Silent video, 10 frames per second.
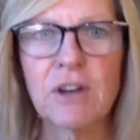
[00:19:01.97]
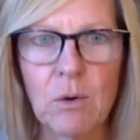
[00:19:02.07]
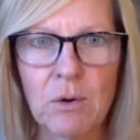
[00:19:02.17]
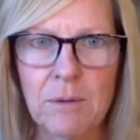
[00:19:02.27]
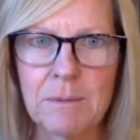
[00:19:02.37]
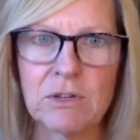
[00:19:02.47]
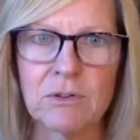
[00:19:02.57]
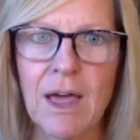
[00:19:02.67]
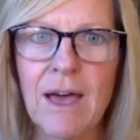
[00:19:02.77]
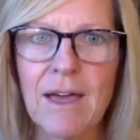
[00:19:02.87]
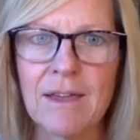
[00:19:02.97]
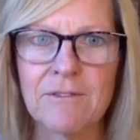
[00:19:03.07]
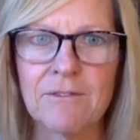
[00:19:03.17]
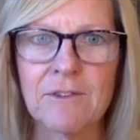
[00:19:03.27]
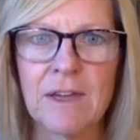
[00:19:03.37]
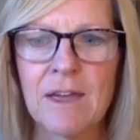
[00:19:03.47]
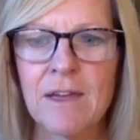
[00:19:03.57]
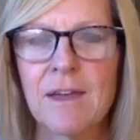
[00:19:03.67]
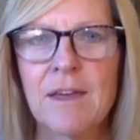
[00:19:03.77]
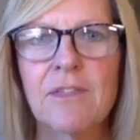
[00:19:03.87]
outcome in your life,
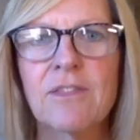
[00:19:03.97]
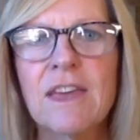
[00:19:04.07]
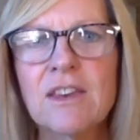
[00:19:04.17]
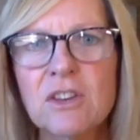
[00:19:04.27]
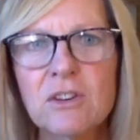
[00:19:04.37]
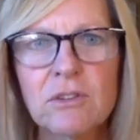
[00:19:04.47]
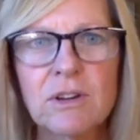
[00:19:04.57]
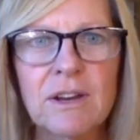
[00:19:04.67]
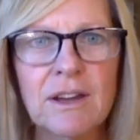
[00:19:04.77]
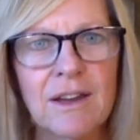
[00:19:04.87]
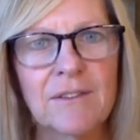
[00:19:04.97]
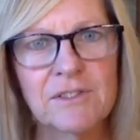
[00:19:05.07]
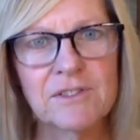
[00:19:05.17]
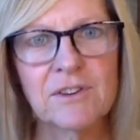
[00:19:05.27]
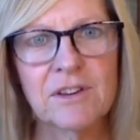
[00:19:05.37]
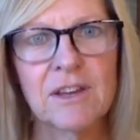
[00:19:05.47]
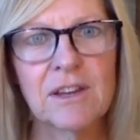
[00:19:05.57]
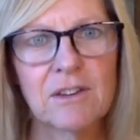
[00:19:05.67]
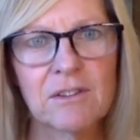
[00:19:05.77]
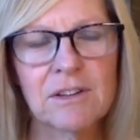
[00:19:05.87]
then you're going to have to start getting
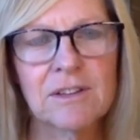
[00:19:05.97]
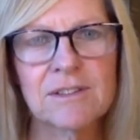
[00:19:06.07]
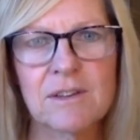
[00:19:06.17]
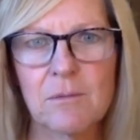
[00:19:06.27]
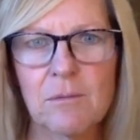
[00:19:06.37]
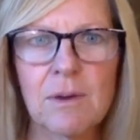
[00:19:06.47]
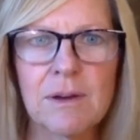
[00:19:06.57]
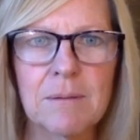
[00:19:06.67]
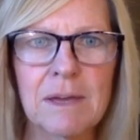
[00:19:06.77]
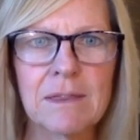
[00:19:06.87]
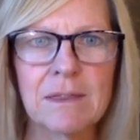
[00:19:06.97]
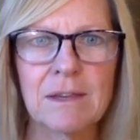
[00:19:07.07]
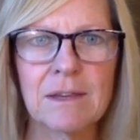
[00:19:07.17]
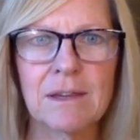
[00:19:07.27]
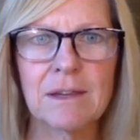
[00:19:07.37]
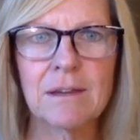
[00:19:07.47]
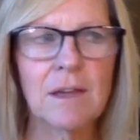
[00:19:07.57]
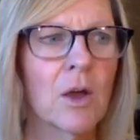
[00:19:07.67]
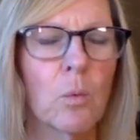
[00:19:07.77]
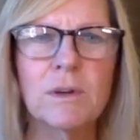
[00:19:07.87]
curious on, what am I thinking?
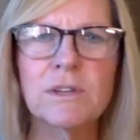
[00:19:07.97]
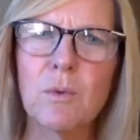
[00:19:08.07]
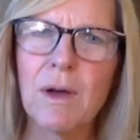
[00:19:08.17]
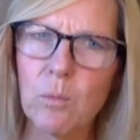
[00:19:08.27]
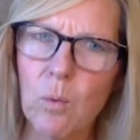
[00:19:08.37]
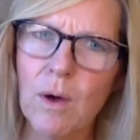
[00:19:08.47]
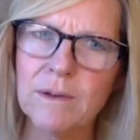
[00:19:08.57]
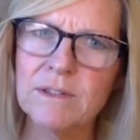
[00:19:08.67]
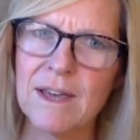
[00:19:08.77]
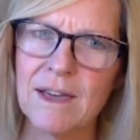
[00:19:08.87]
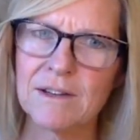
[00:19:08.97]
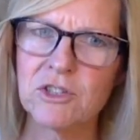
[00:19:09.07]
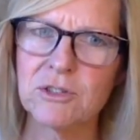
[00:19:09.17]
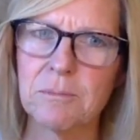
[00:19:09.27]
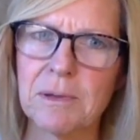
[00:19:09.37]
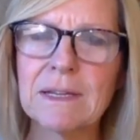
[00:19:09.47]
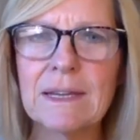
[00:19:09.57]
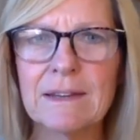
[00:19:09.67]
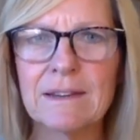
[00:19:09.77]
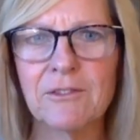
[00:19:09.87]
What do I want to actually
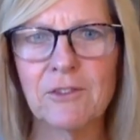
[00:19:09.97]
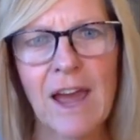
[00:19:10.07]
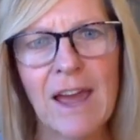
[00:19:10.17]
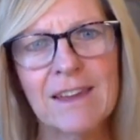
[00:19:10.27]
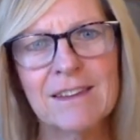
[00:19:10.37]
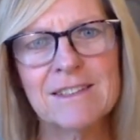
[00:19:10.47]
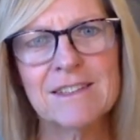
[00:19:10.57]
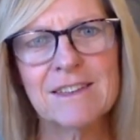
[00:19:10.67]
believe, right?